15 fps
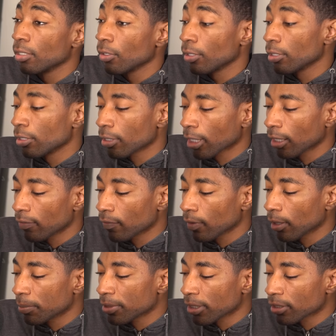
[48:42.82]
You know, they're, they're kind of
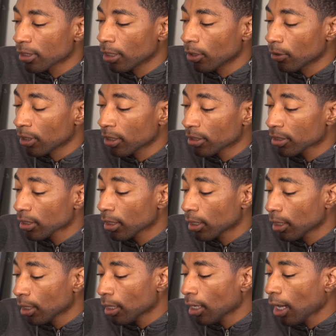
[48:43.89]
upset to hear this.
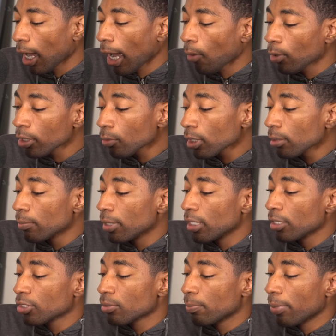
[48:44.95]
I wonder what he
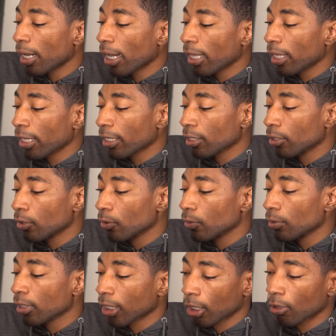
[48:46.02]
means by like you
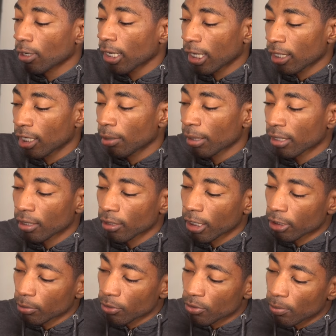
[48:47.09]
know the current economic and
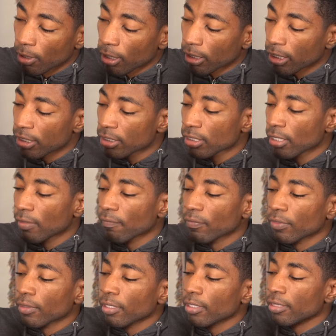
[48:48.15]
collectibles markets.
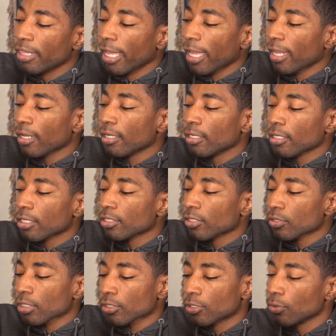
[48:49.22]
That because
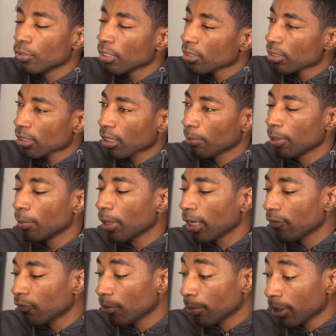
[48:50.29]
there's like two things that come to
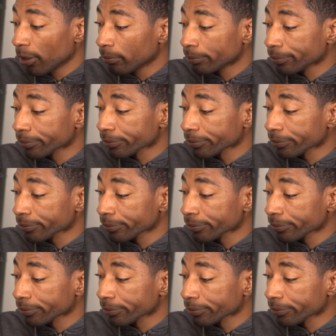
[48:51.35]
mind for me.